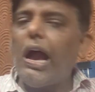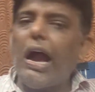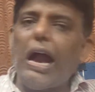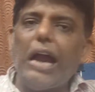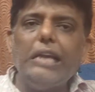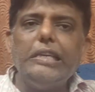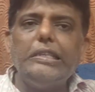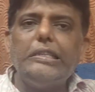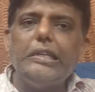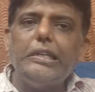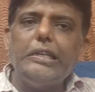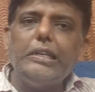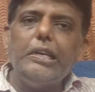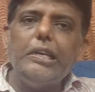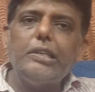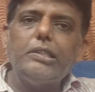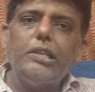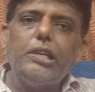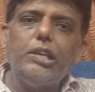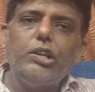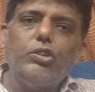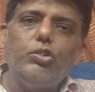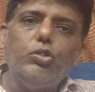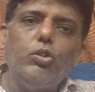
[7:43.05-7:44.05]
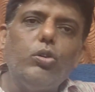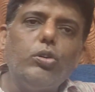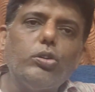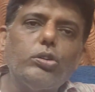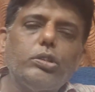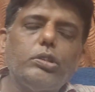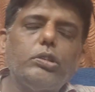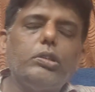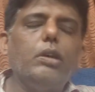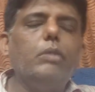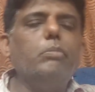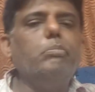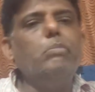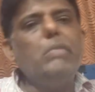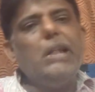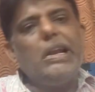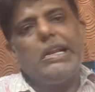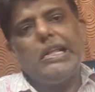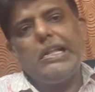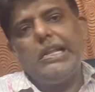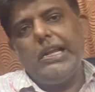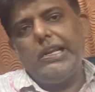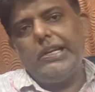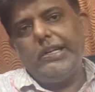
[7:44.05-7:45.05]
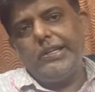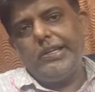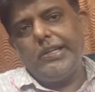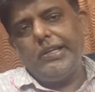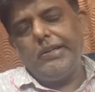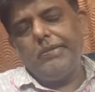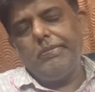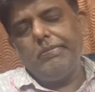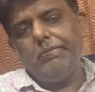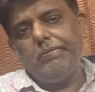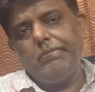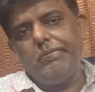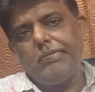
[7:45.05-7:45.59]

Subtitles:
ICDS ignores materiality.